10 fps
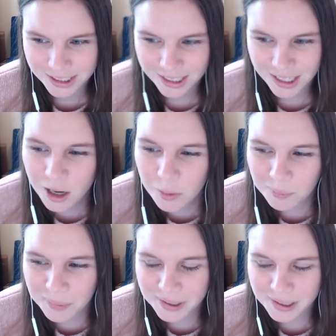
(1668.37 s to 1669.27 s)
Right.
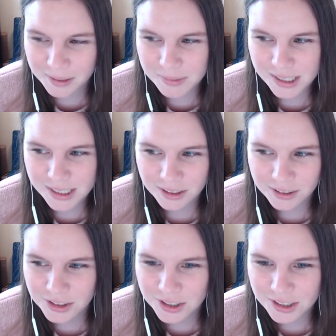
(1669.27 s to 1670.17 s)
But I'm
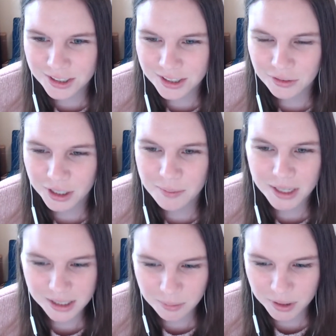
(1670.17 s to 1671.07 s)
still just a very
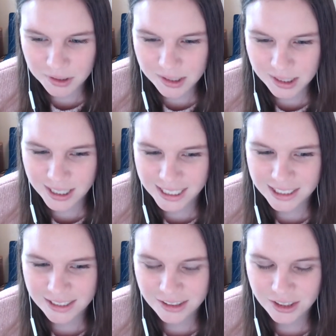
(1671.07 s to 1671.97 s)
messy person
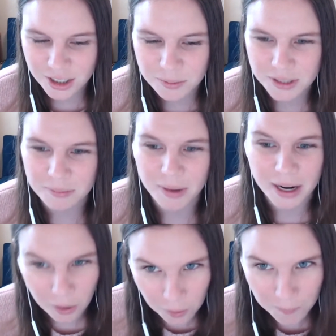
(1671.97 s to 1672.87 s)
in terms of my
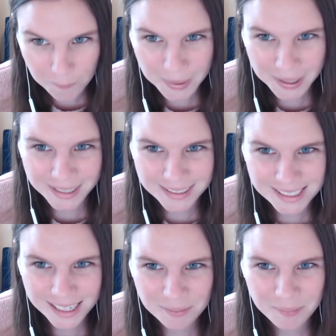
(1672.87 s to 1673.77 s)
home, but
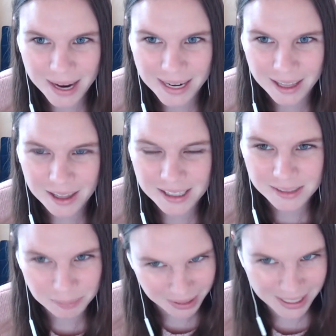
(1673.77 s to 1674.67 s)
my
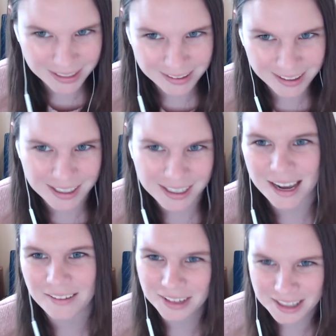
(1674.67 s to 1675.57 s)
planner and
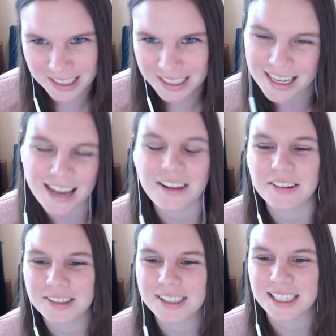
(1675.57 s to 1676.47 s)
everything
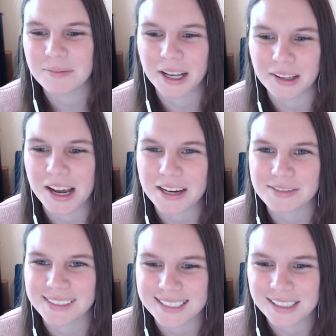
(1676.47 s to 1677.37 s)
else in my
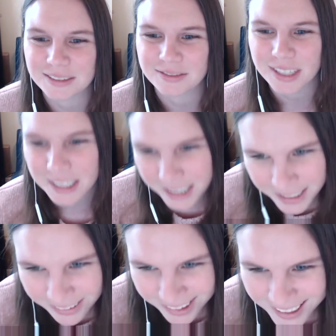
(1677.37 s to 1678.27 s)
life is
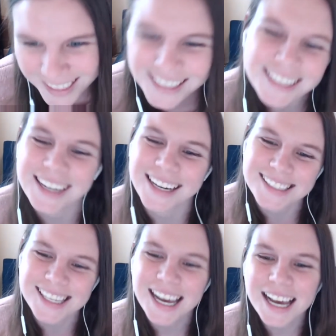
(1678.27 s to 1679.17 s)
very
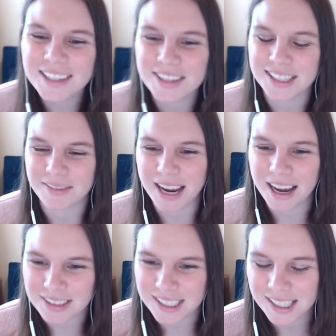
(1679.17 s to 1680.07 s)
organized. It's like my
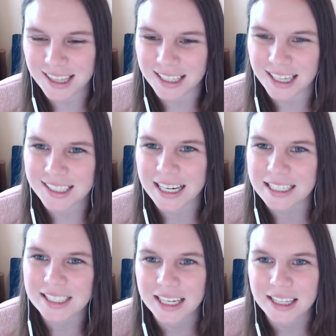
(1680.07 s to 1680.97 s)
house is a thing that
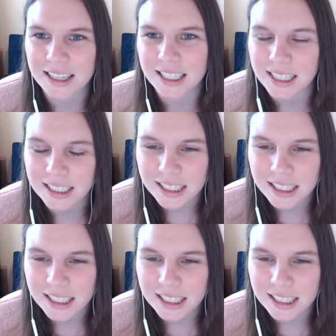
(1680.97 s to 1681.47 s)
takes like the